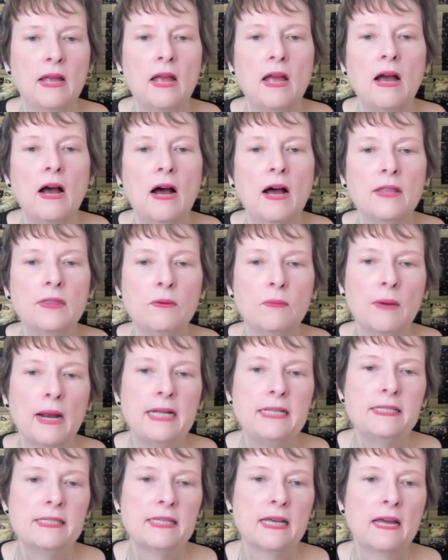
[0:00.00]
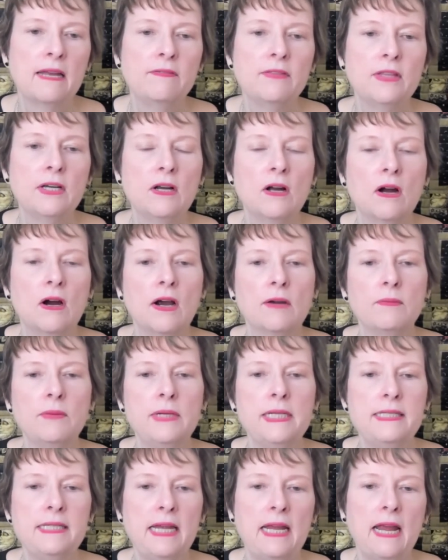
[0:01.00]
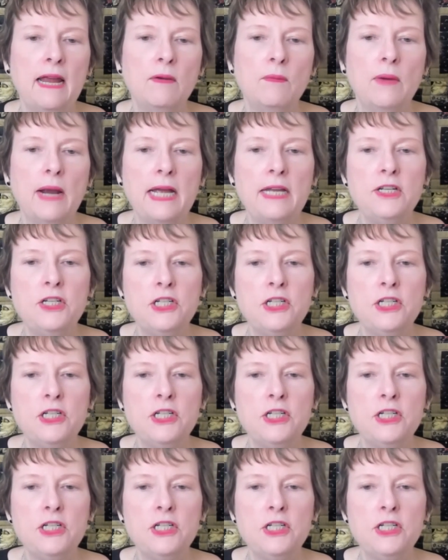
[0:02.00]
On the right side of the card, we see a red